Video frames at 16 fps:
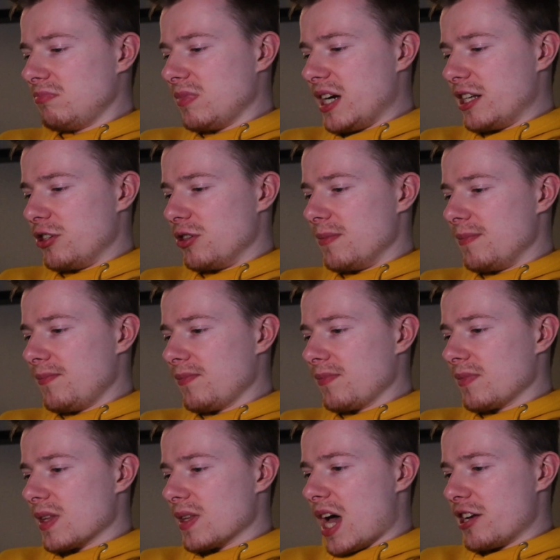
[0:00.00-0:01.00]
I do.
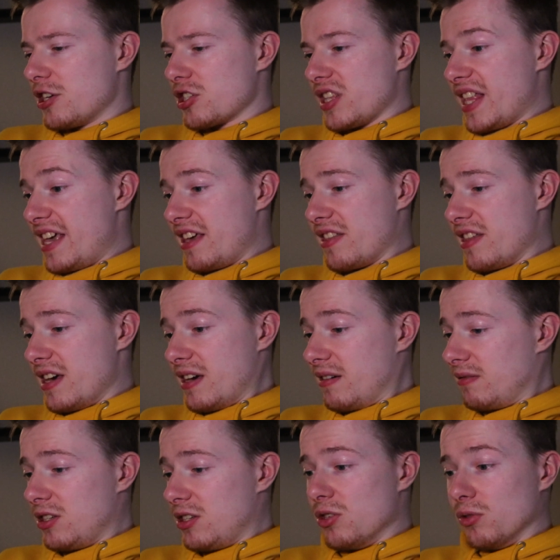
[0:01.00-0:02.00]
I just like the,
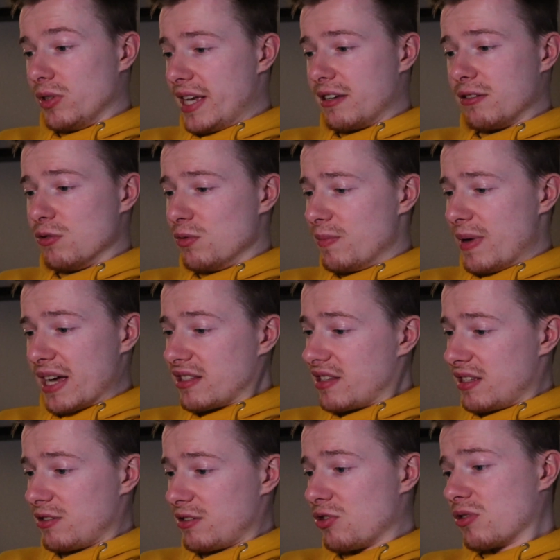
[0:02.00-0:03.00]
you know, like going back
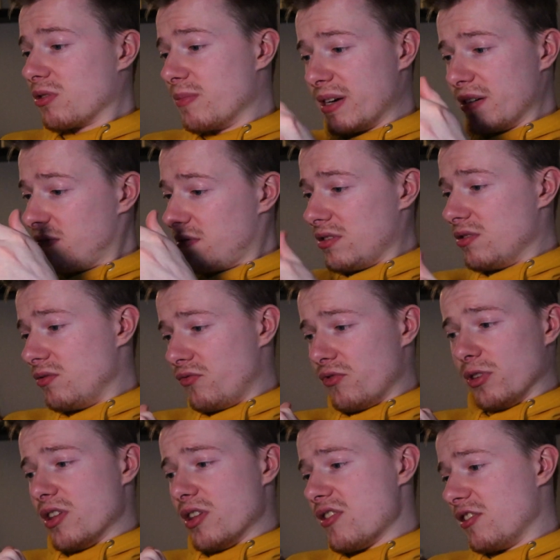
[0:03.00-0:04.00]
to talking about, you know,
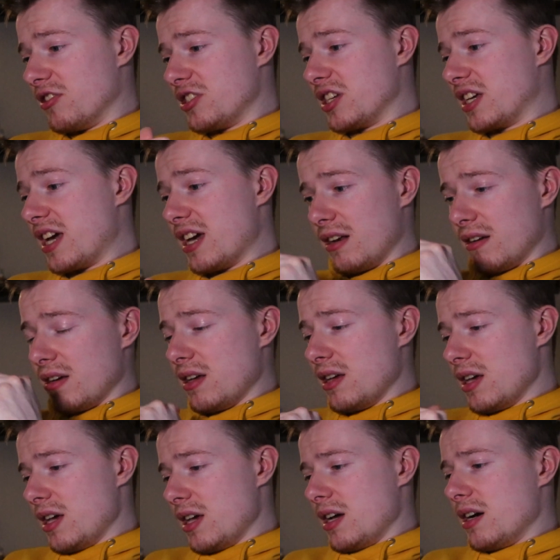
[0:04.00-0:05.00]
rule of thirds again.
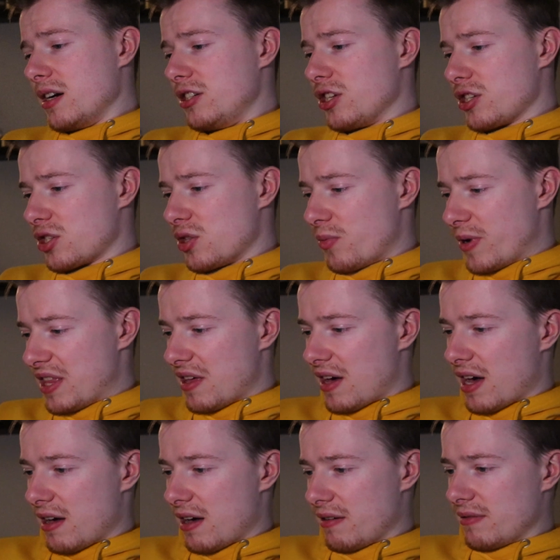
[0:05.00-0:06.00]
Just the way
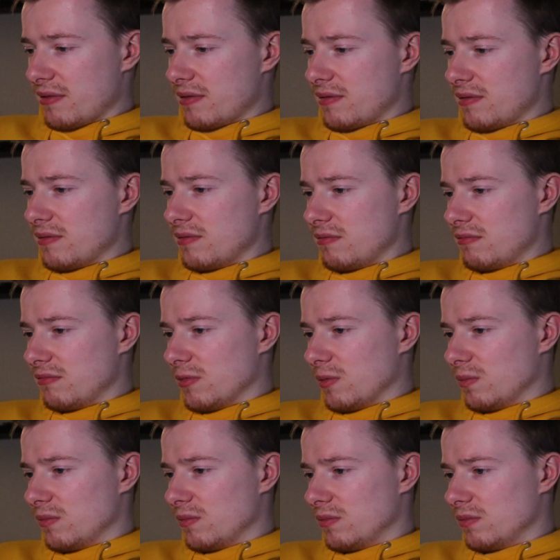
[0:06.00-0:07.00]
that
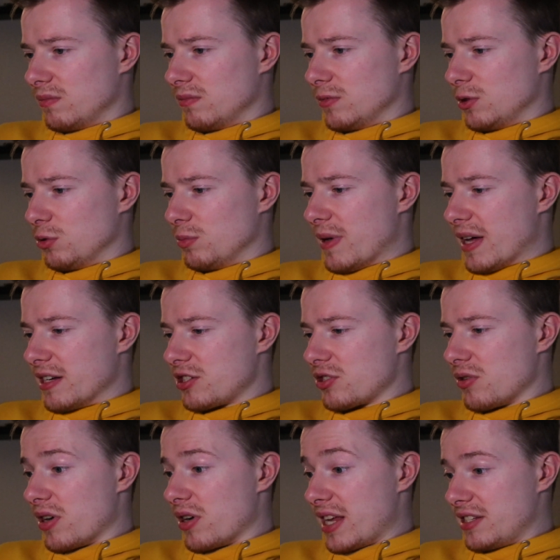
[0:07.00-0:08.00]
Old
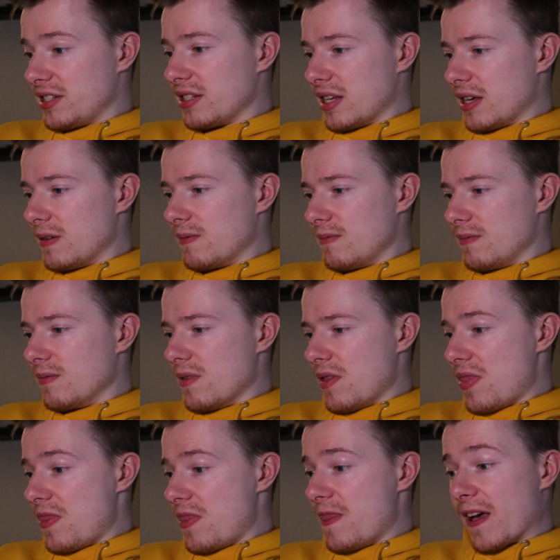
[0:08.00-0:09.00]
Bannister is
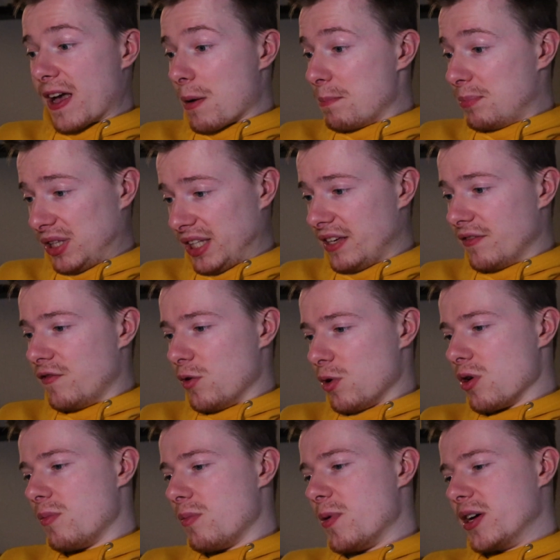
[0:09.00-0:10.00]
the complete
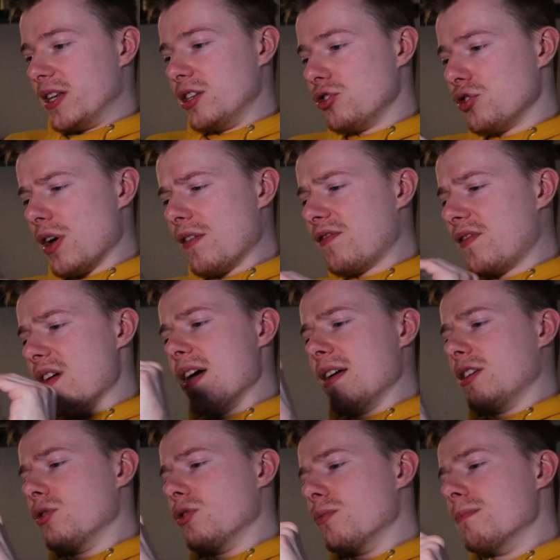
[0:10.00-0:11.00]
focal point. You do have the,
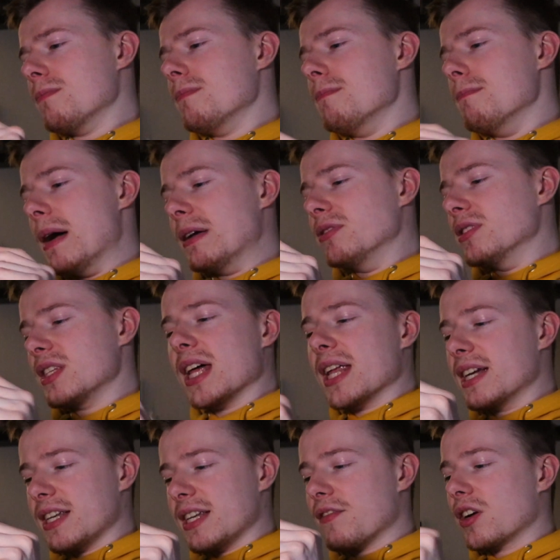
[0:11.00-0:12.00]
you know, mountains that are a
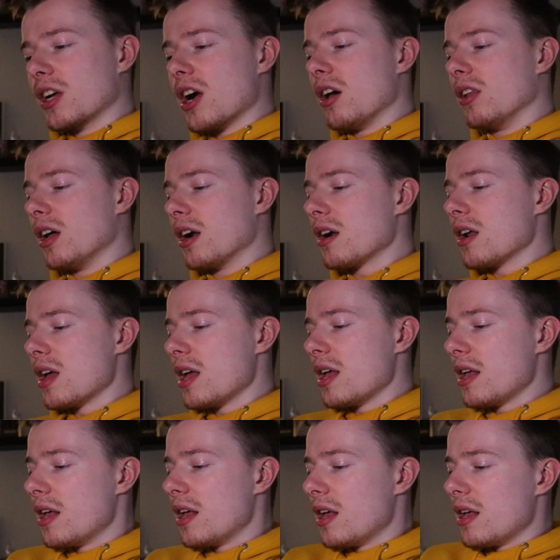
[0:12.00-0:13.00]
different colour
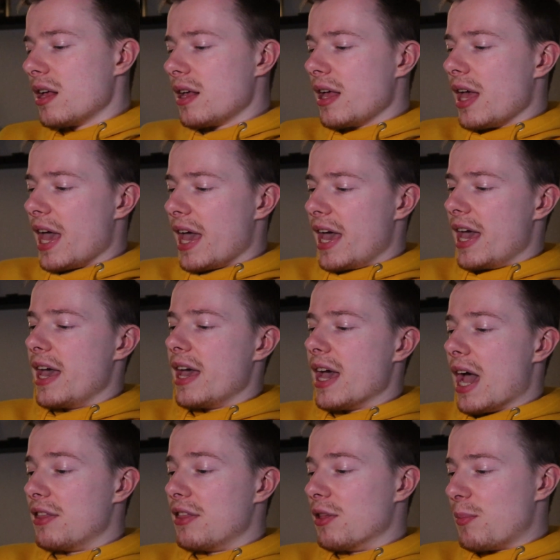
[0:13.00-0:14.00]

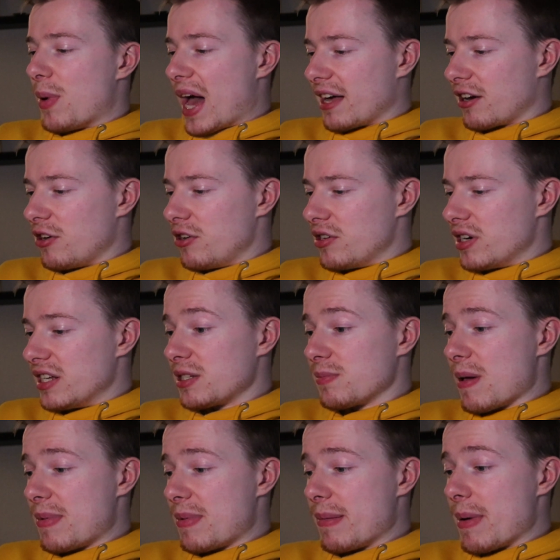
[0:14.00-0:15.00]
in the background, and it's
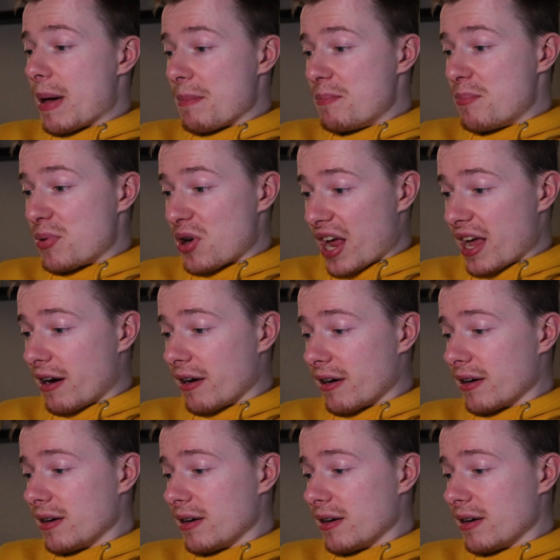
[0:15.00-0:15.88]
maybe a bit brighter,